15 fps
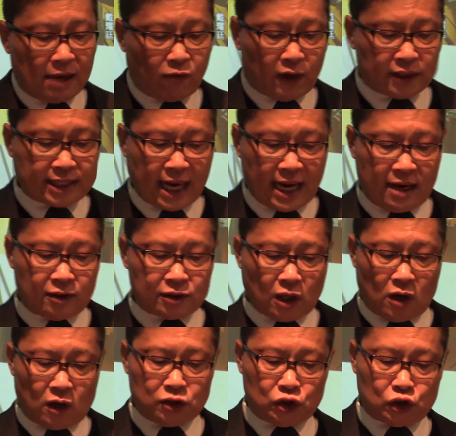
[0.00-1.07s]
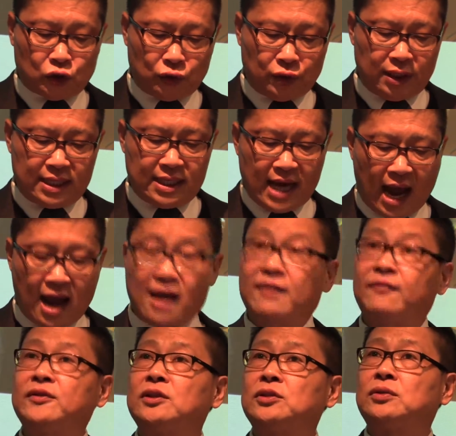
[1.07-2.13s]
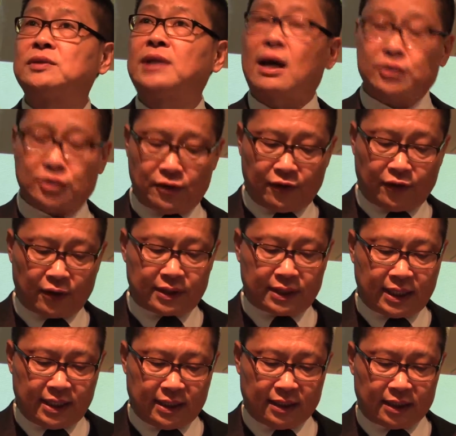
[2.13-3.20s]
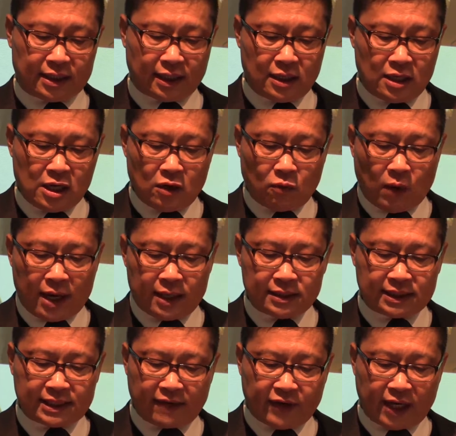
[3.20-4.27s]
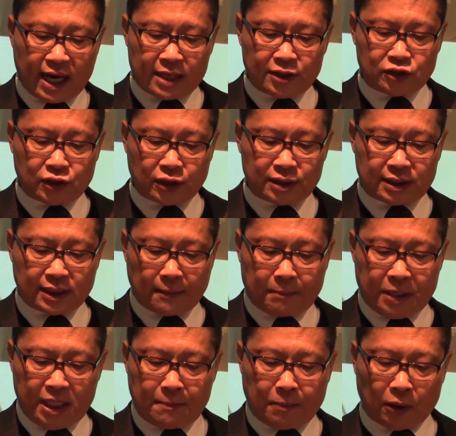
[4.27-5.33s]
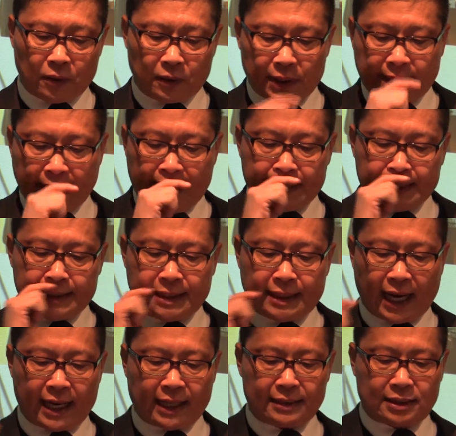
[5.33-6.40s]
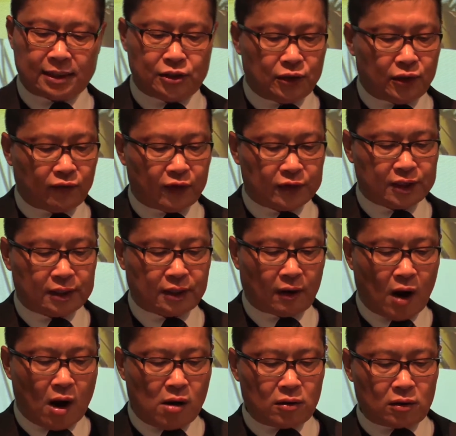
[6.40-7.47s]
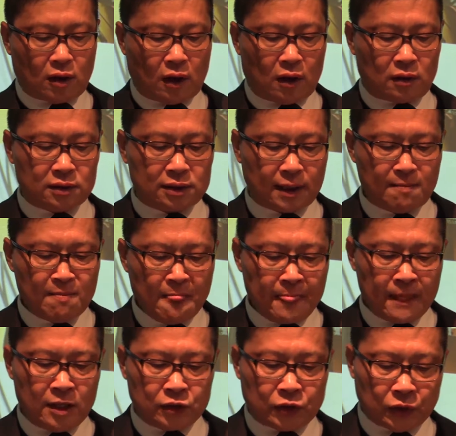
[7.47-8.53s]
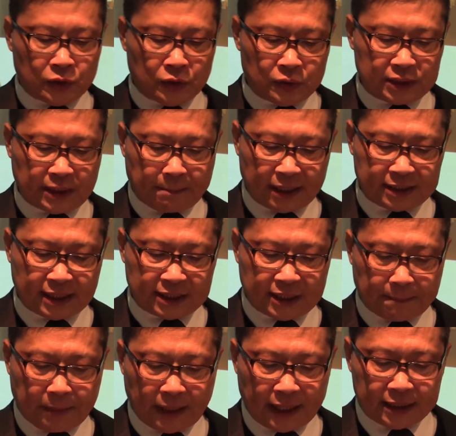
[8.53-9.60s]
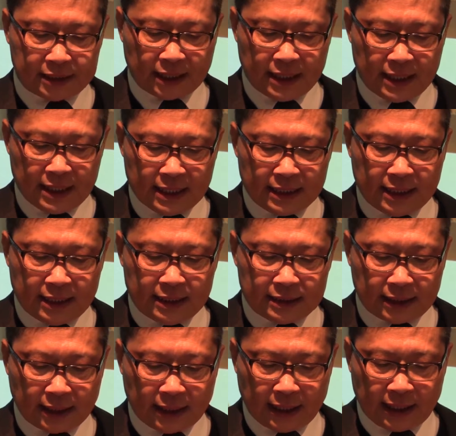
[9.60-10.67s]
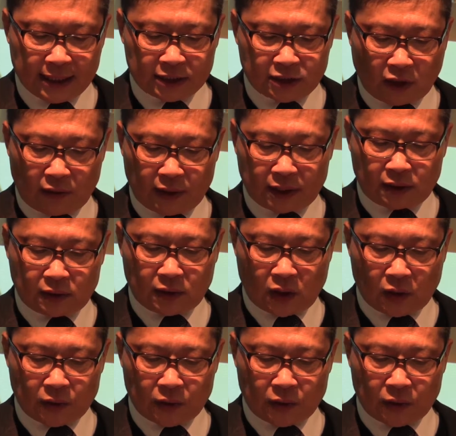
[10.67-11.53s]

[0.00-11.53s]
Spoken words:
was held on June 9, 2013, when 700 people gathered at the University of Hong Kong to participate in the historic